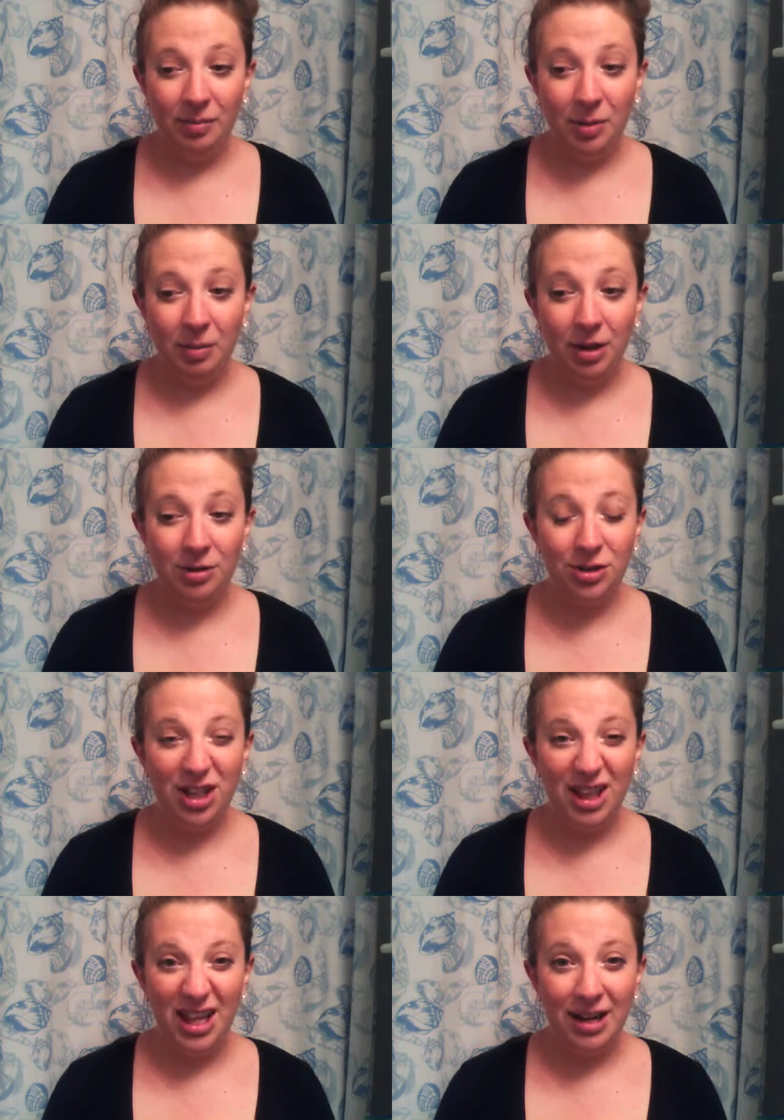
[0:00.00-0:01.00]
People are
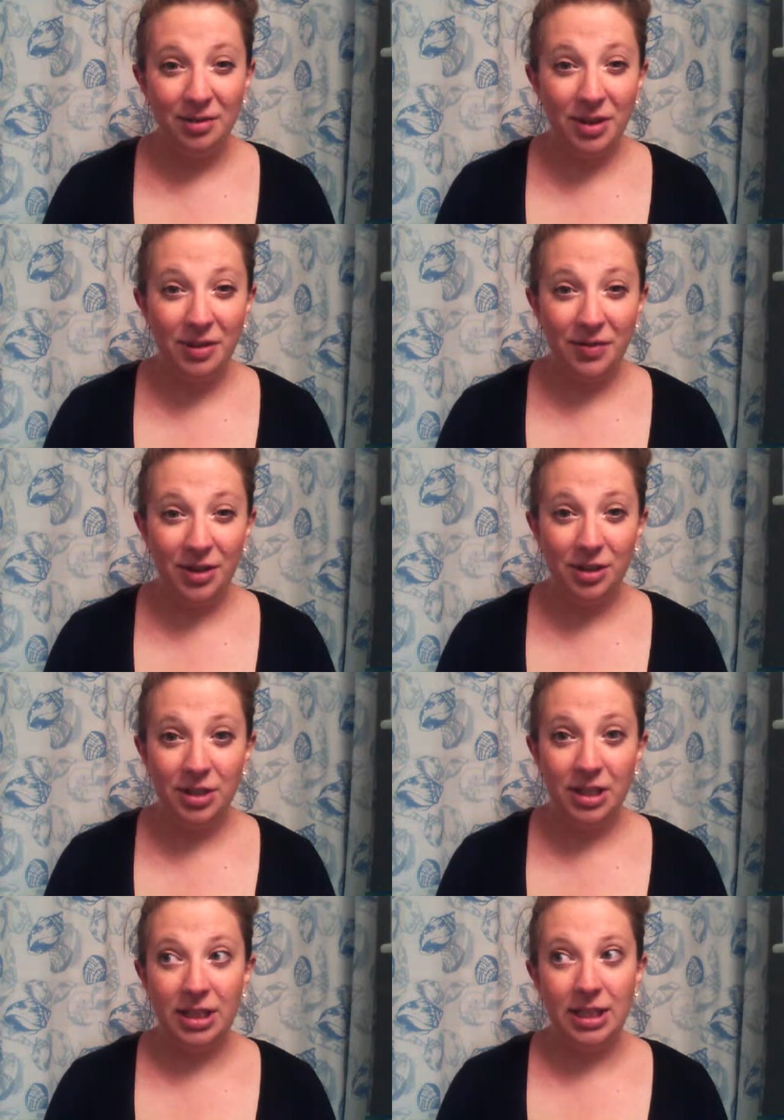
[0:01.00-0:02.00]
usually later with the
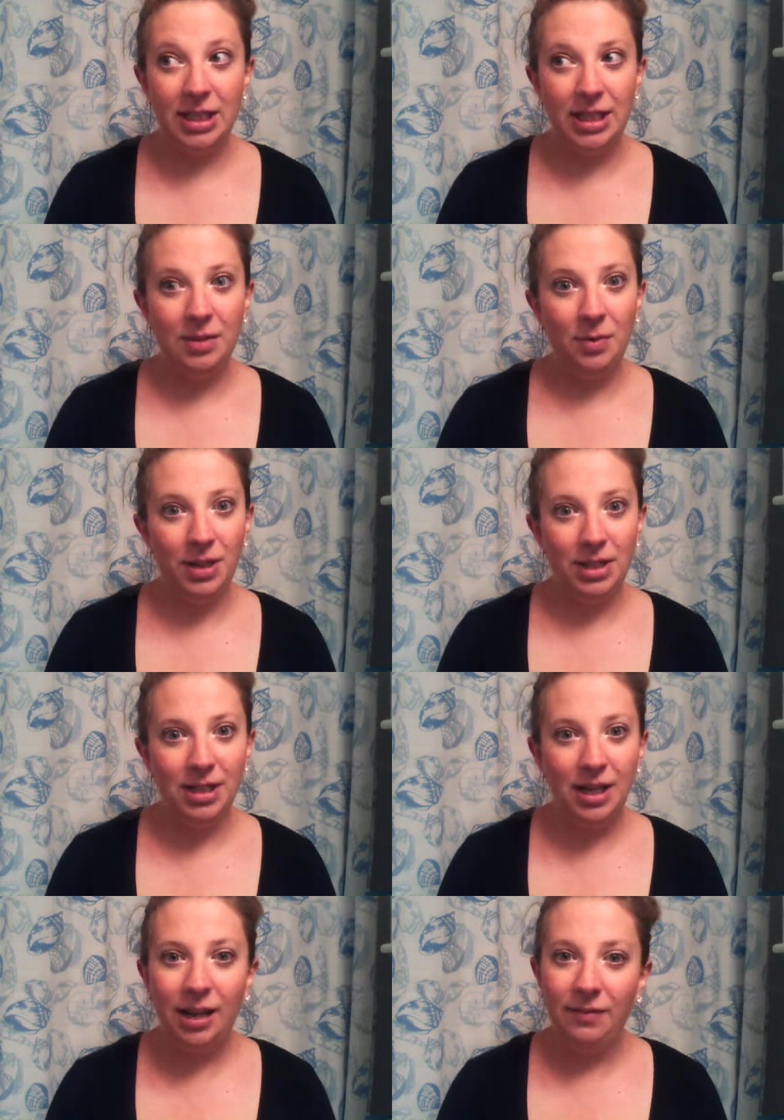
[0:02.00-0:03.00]
first. But since he
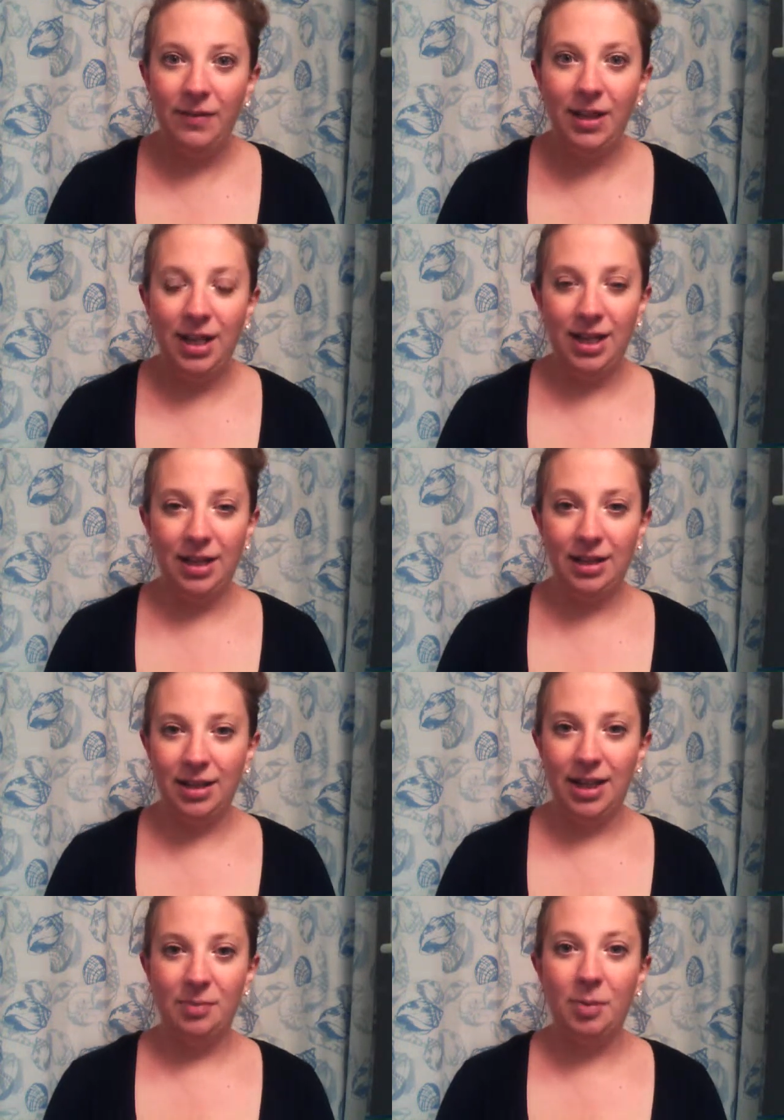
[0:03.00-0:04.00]
wasn't, I feel like
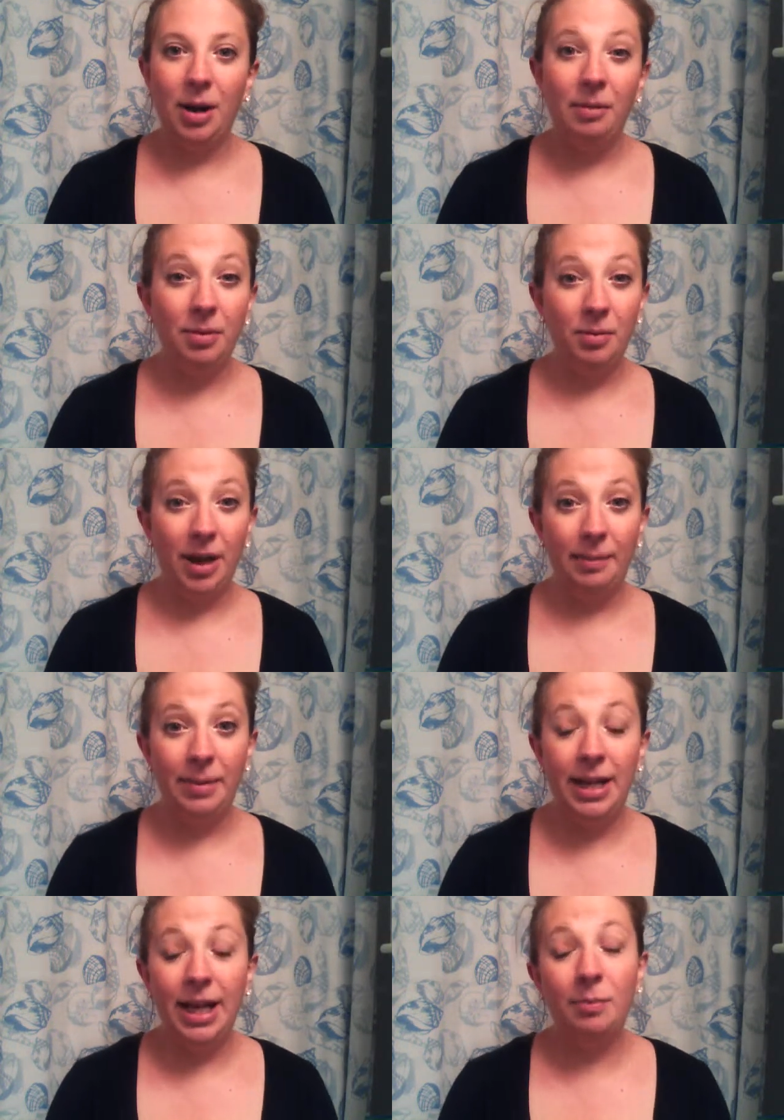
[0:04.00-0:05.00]
that probably won't
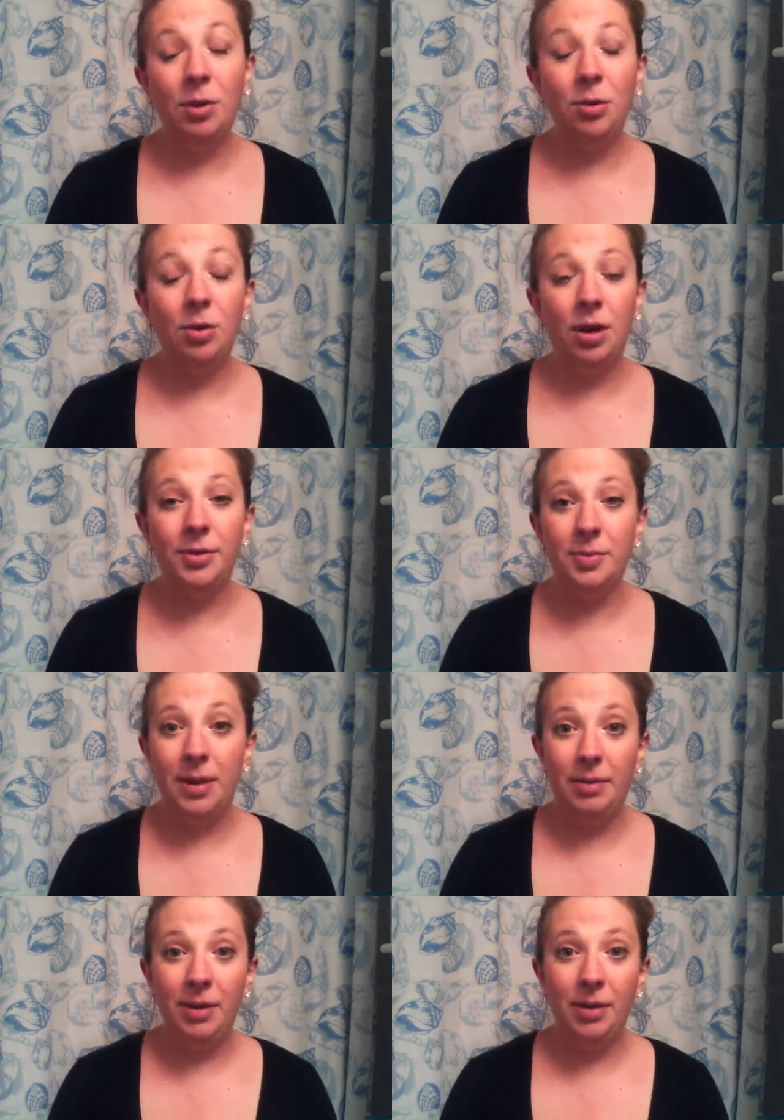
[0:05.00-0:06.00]
happen again. But who knows?
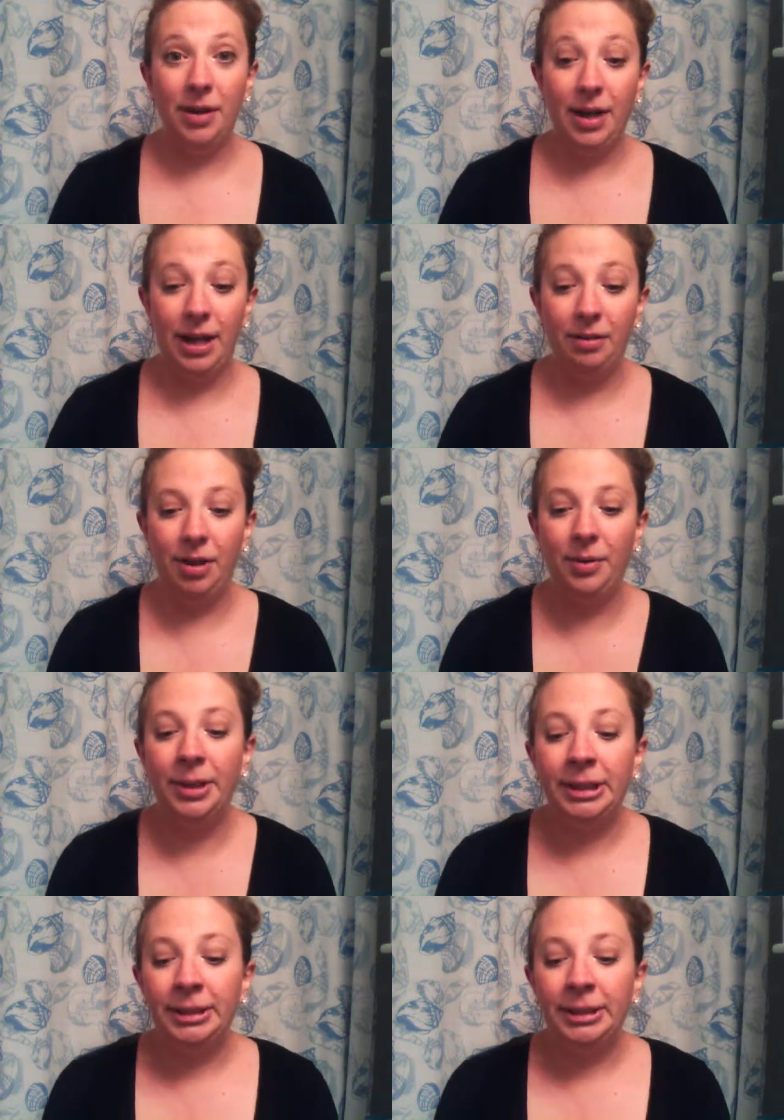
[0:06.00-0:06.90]
Maybe it will. I don't know.